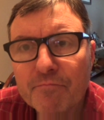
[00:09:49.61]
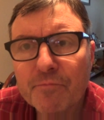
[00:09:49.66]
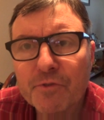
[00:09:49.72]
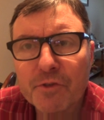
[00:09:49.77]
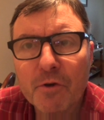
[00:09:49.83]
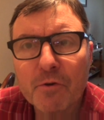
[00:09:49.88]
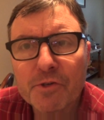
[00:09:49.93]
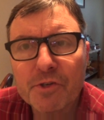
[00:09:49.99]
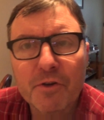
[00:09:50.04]

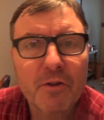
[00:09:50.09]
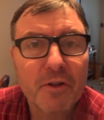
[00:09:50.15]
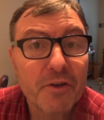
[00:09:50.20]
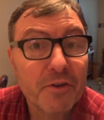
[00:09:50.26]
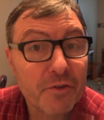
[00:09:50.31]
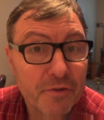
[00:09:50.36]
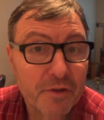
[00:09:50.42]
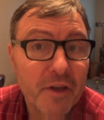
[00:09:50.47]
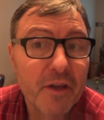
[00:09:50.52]
social
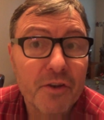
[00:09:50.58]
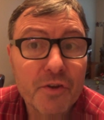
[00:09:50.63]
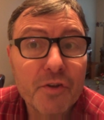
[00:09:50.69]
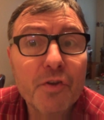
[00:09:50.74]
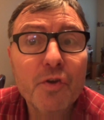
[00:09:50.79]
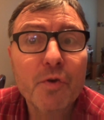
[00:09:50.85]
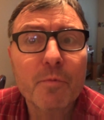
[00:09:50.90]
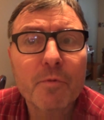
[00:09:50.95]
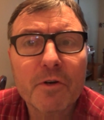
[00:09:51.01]
and
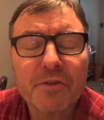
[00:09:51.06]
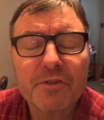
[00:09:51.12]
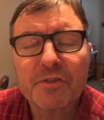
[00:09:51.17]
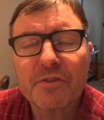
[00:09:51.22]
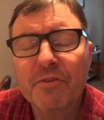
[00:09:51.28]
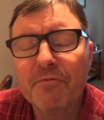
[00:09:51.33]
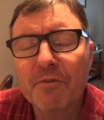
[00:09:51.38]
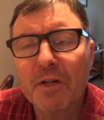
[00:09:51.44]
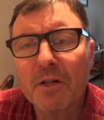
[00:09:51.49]

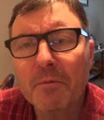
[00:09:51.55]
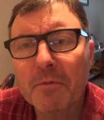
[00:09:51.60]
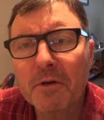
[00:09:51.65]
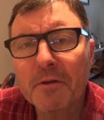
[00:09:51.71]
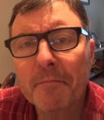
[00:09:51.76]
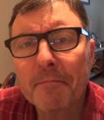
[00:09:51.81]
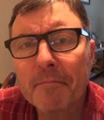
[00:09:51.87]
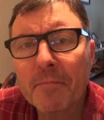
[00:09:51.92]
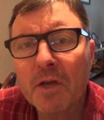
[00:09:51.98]
humorous development.